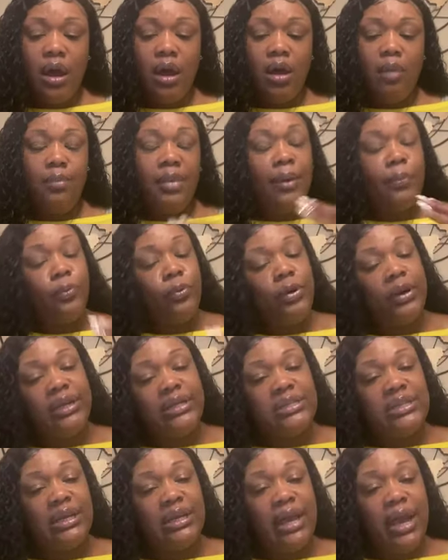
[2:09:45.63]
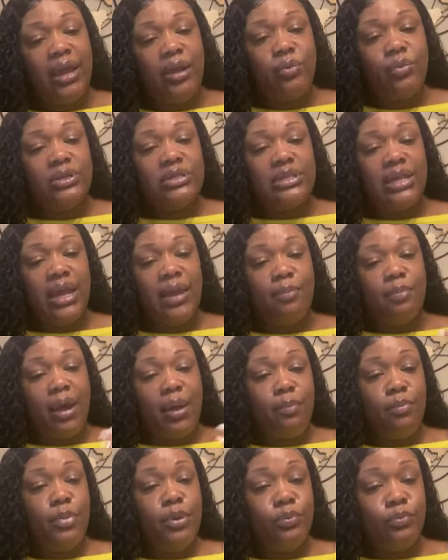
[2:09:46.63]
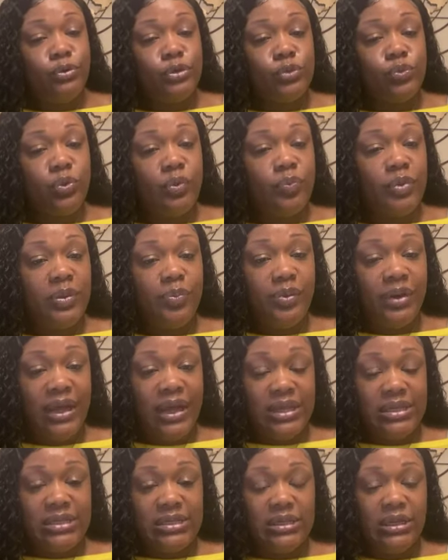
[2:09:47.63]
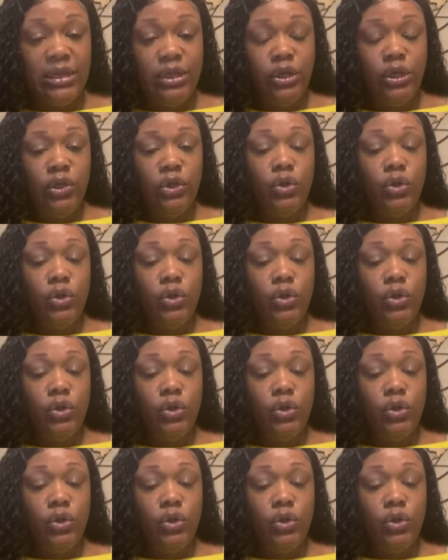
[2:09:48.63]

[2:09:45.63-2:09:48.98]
um my prayer tonight was that my members would be blessed